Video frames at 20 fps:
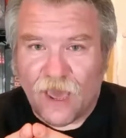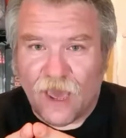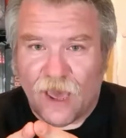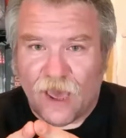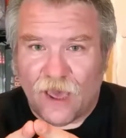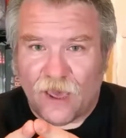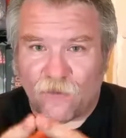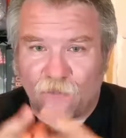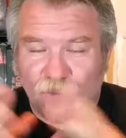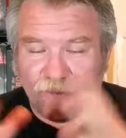we
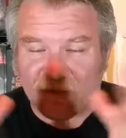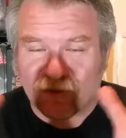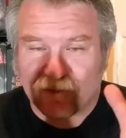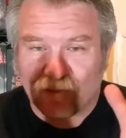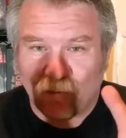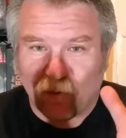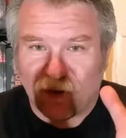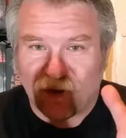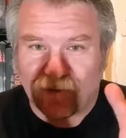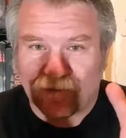have to
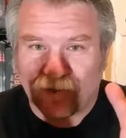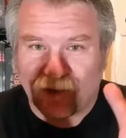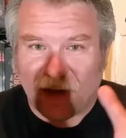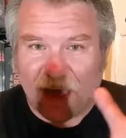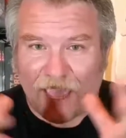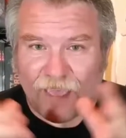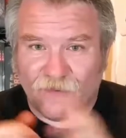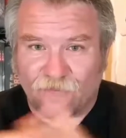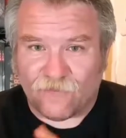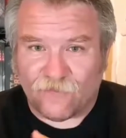see what he's going to
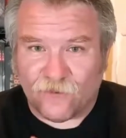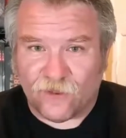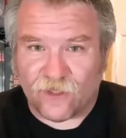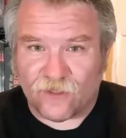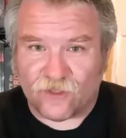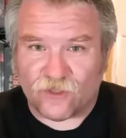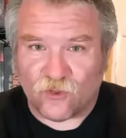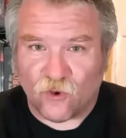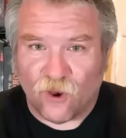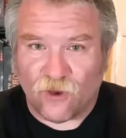have
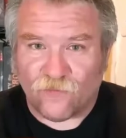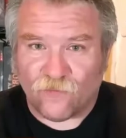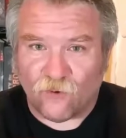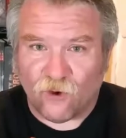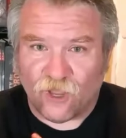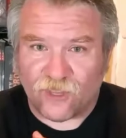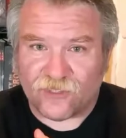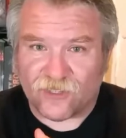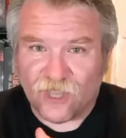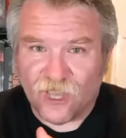in store for
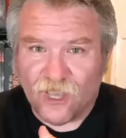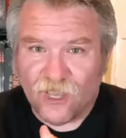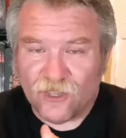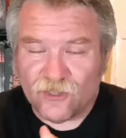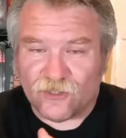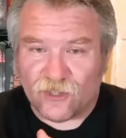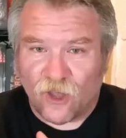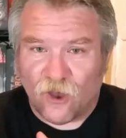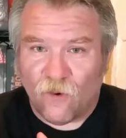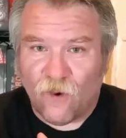us.
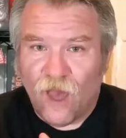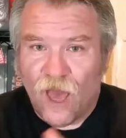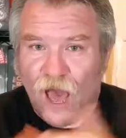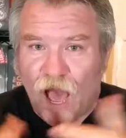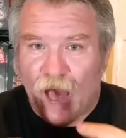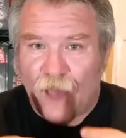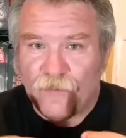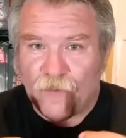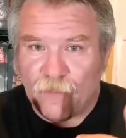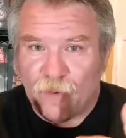So
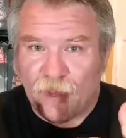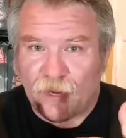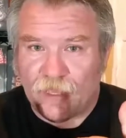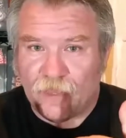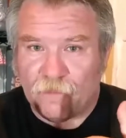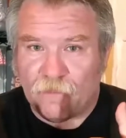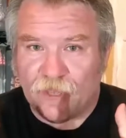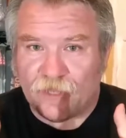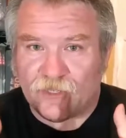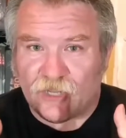I'm your
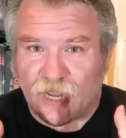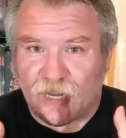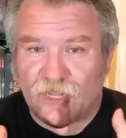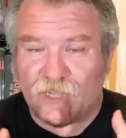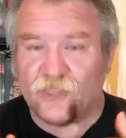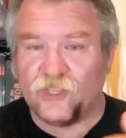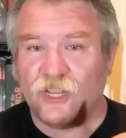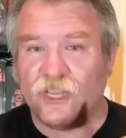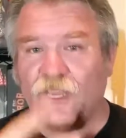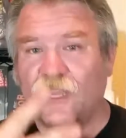buddy, Big Johnny
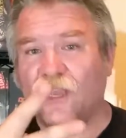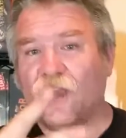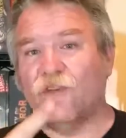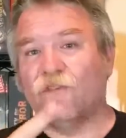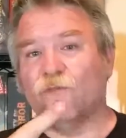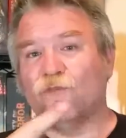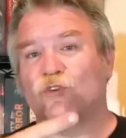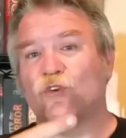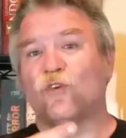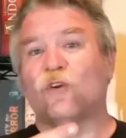G
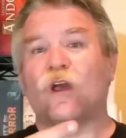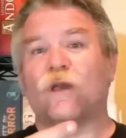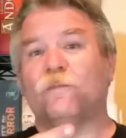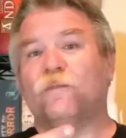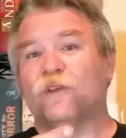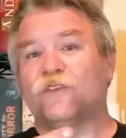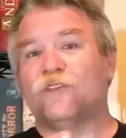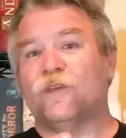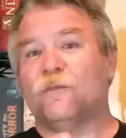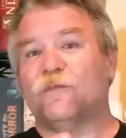from Two Gun
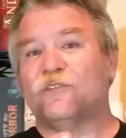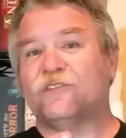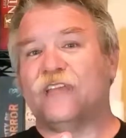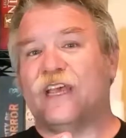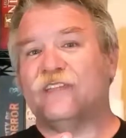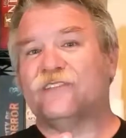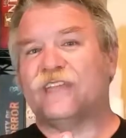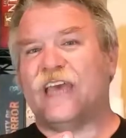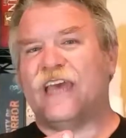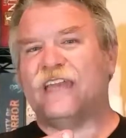Pixie
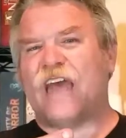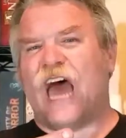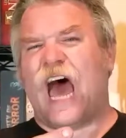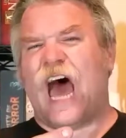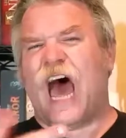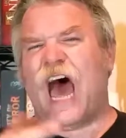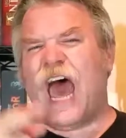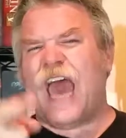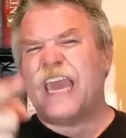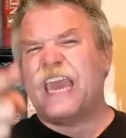Presents, and
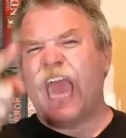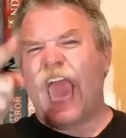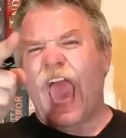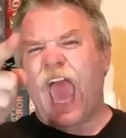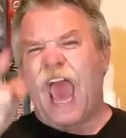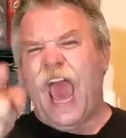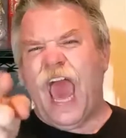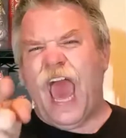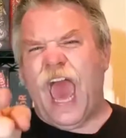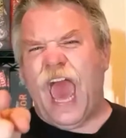I
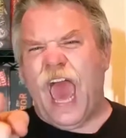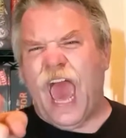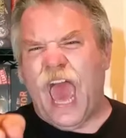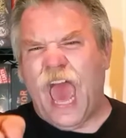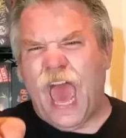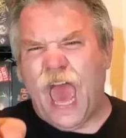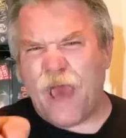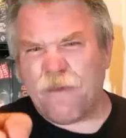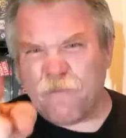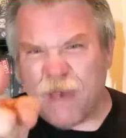
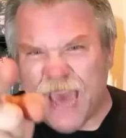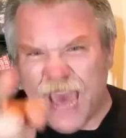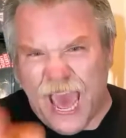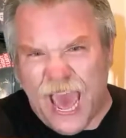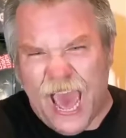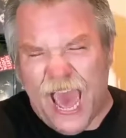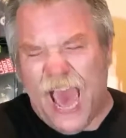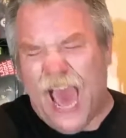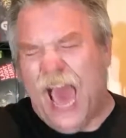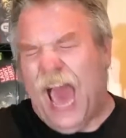am
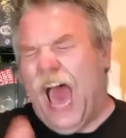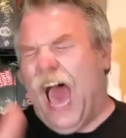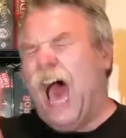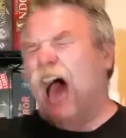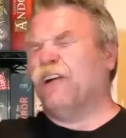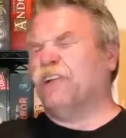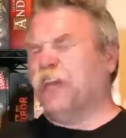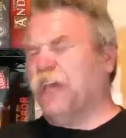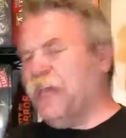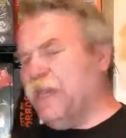
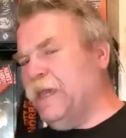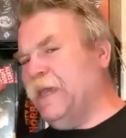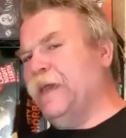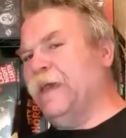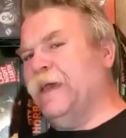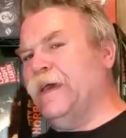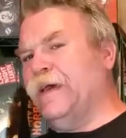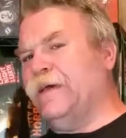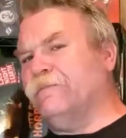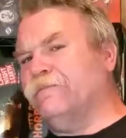out of
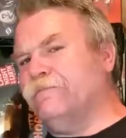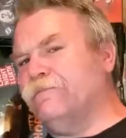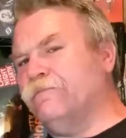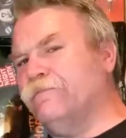here.